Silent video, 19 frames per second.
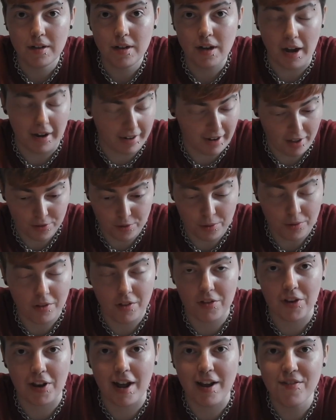I guess all
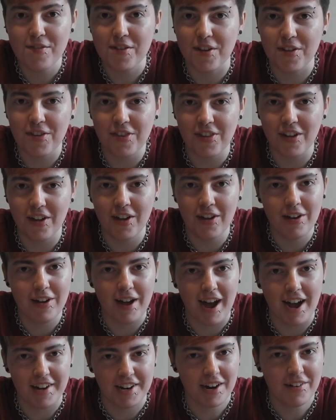that's left is to
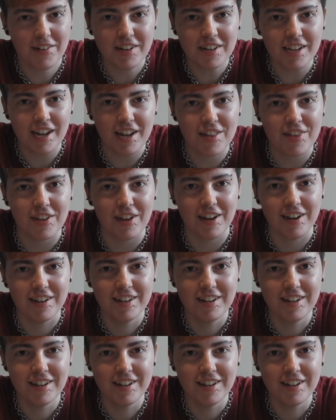add our indicator.